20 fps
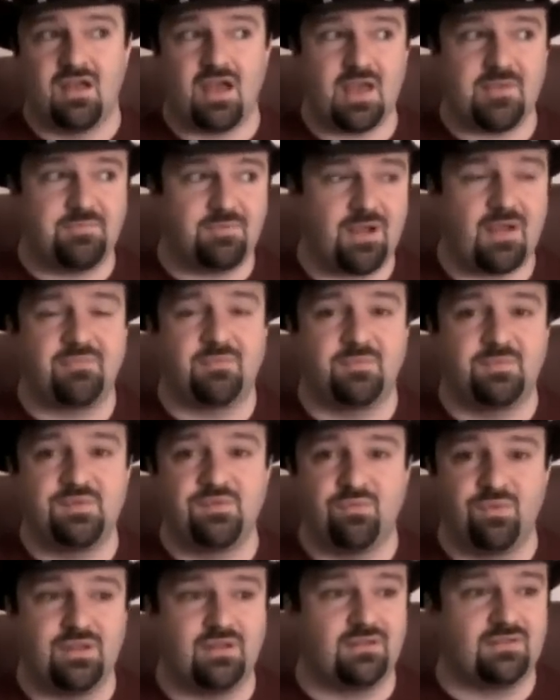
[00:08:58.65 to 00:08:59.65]
I
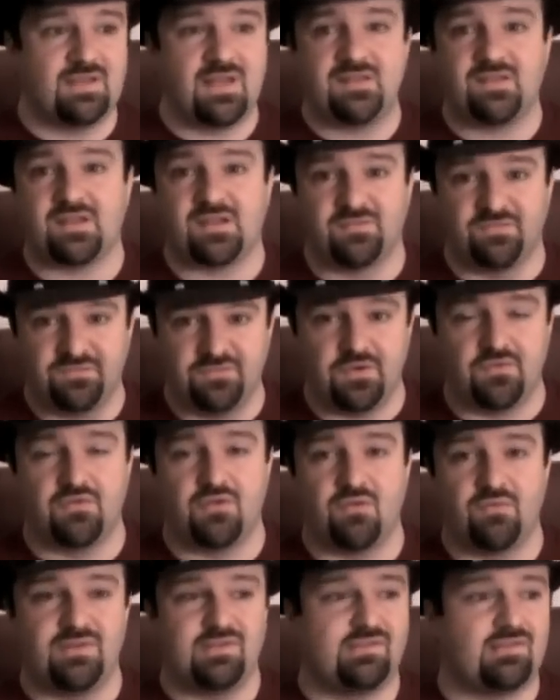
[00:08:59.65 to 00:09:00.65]
probably will take like a
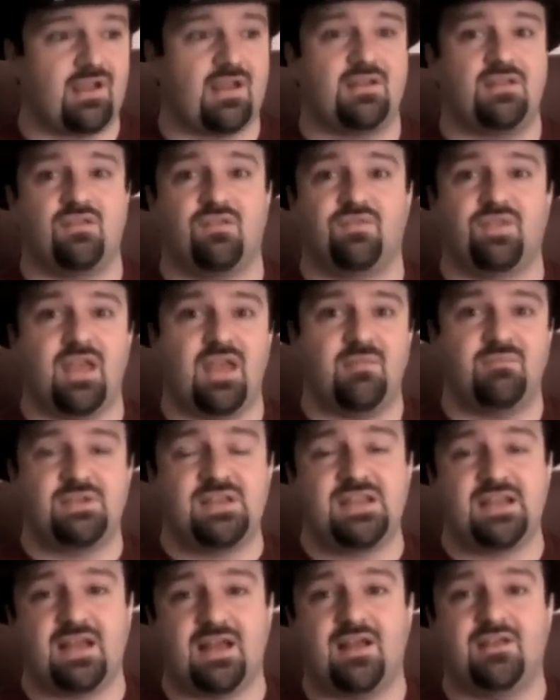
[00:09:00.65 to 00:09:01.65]
photo inside here of the
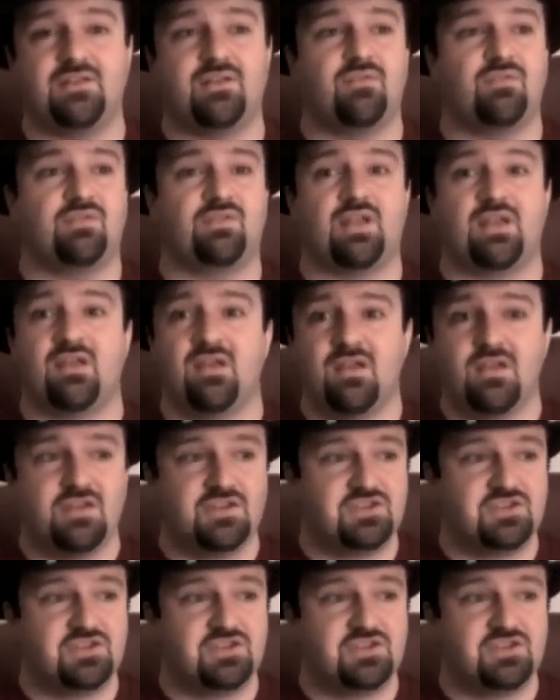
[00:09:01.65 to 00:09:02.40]
empty condo and say,